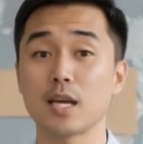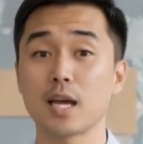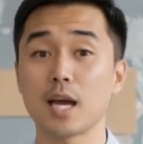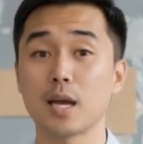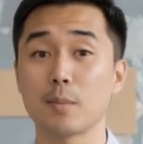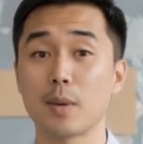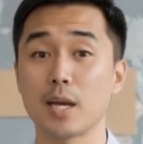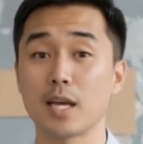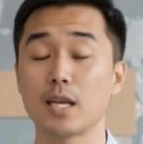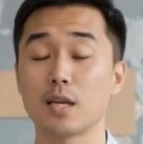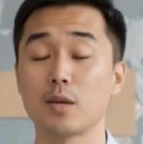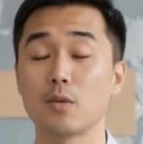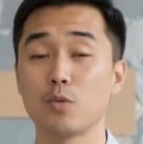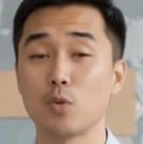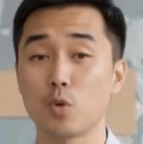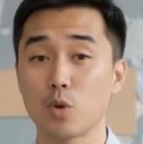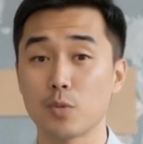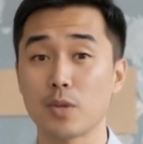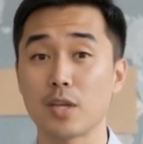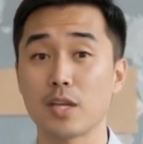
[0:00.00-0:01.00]
and make
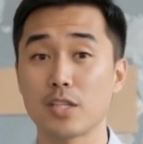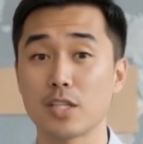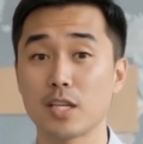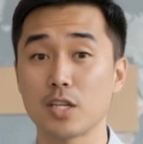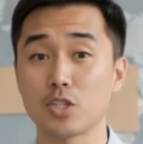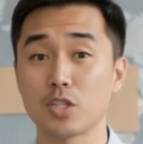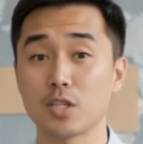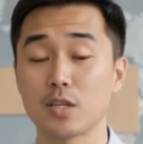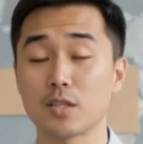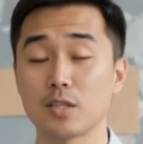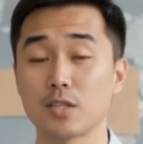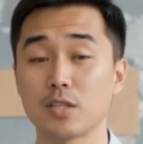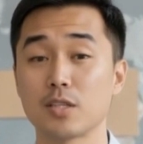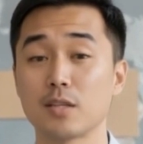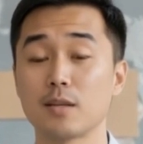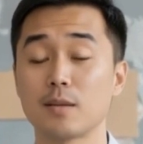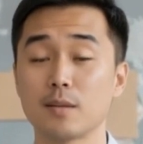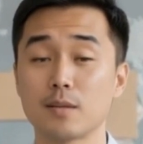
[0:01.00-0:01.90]
informed decisions.